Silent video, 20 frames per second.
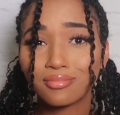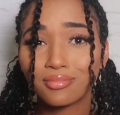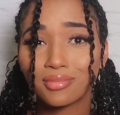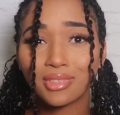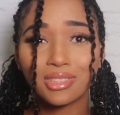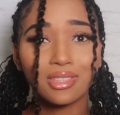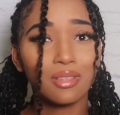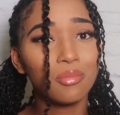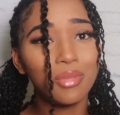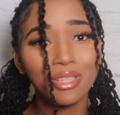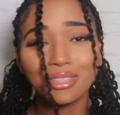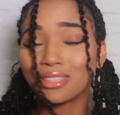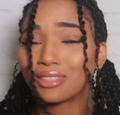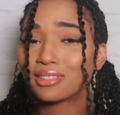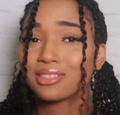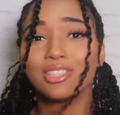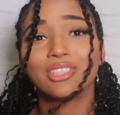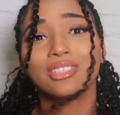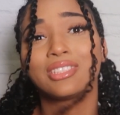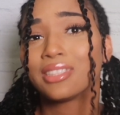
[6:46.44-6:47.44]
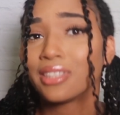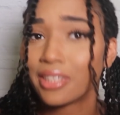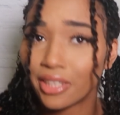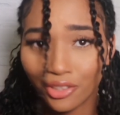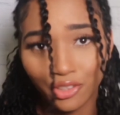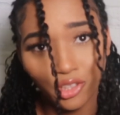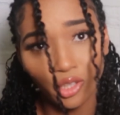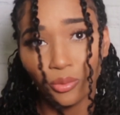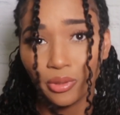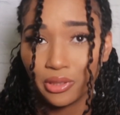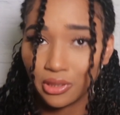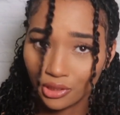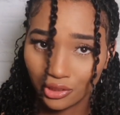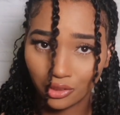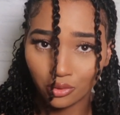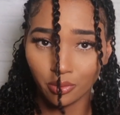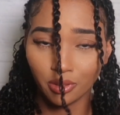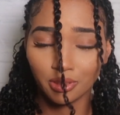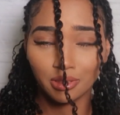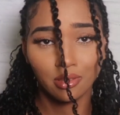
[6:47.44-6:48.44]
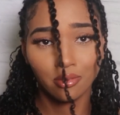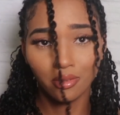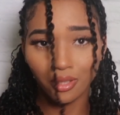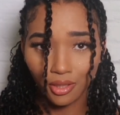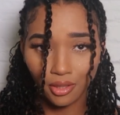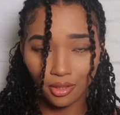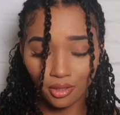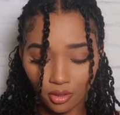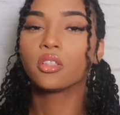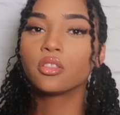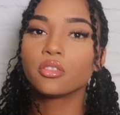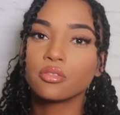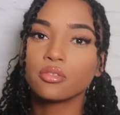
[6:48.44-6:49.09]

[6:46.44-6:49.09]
Cause I'm about to start slaying y'all with these twists, okay?